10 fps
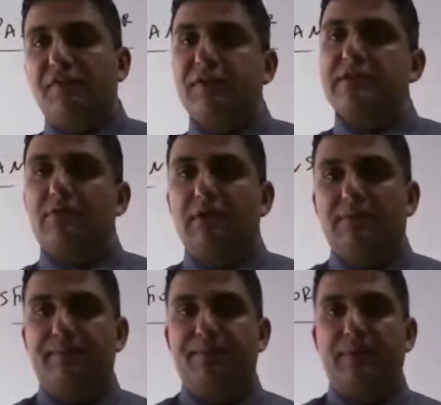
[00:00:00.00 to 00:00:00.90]
a lot of
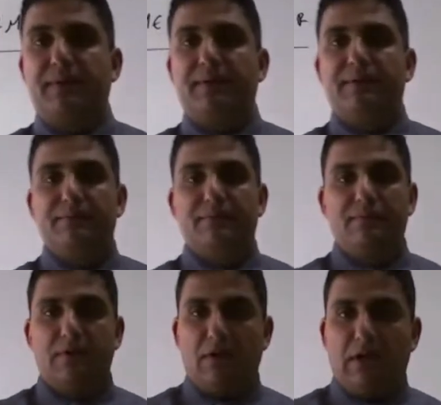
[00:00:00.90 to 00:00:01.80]
history.
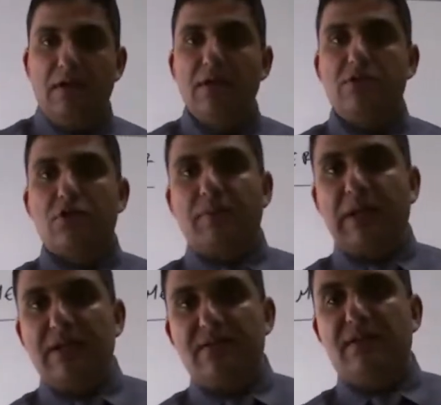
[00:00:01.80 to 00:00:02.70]
Okay,
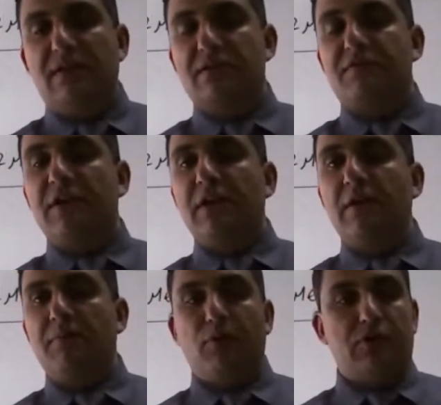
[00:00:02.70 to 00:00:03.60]
so please, it is
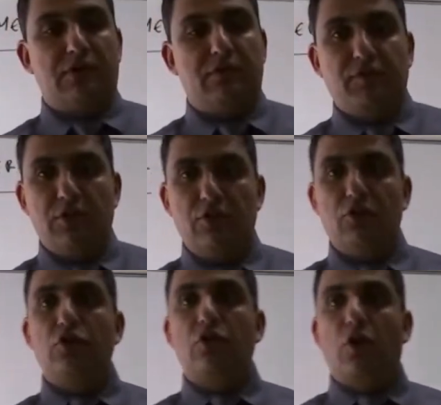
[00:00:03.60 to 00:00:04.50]
very important for
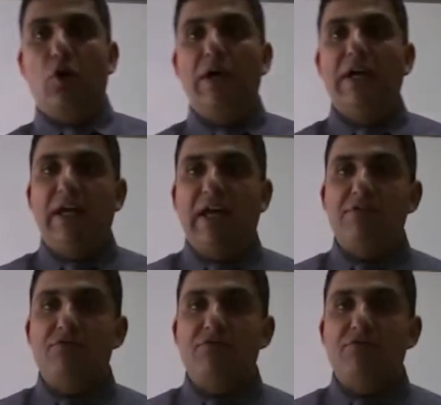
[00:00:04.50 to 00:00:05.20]
you to go